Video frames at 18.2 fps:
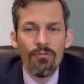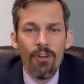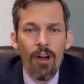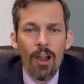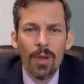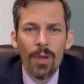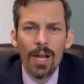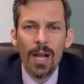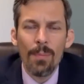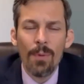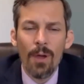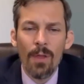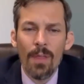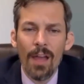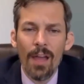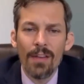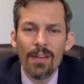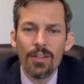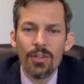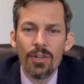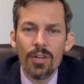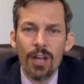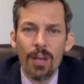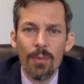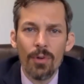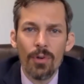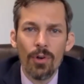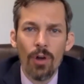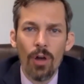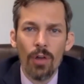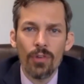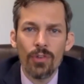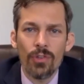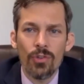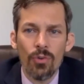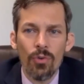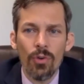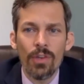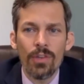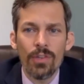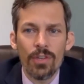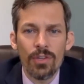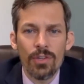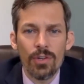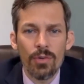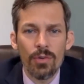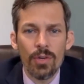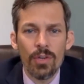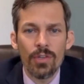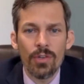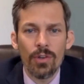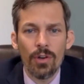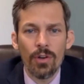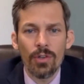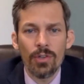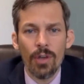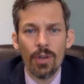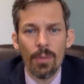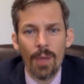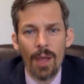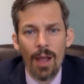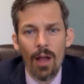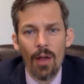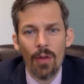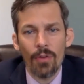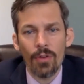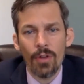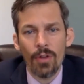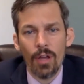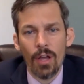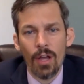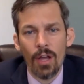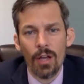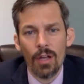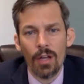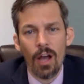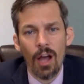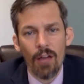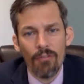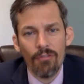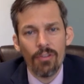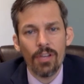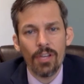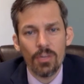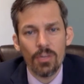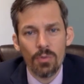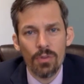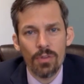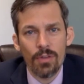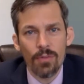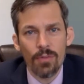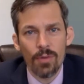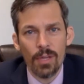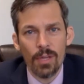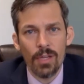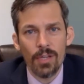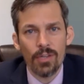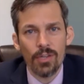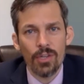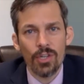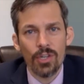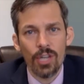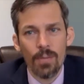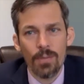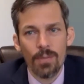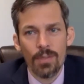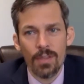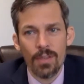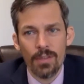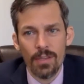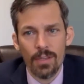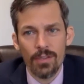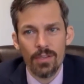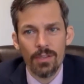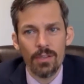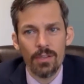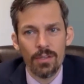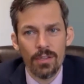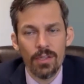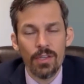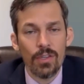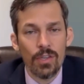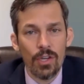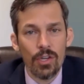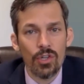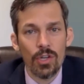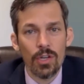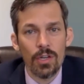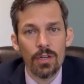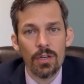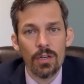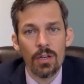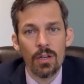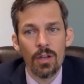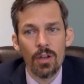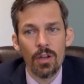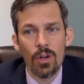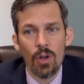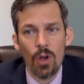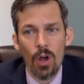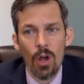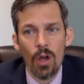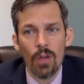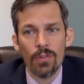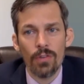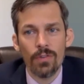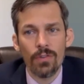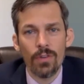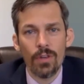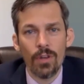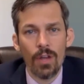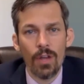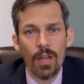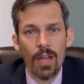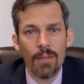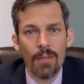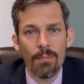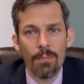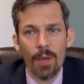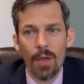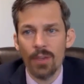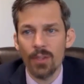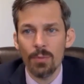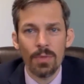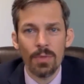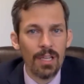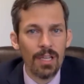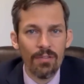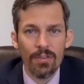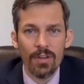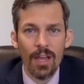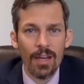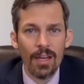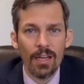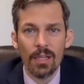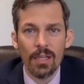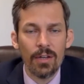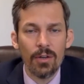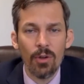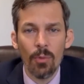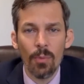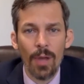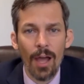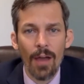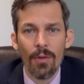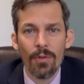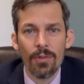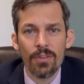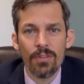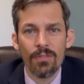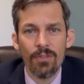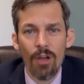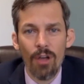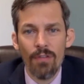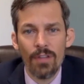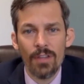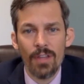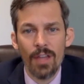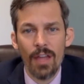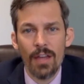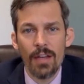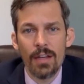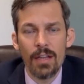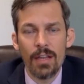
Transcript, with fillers: following up on that did you come across stories in your research about uh, conflicts within relationships that this decision caused uh, and possibly even any legal battles involving that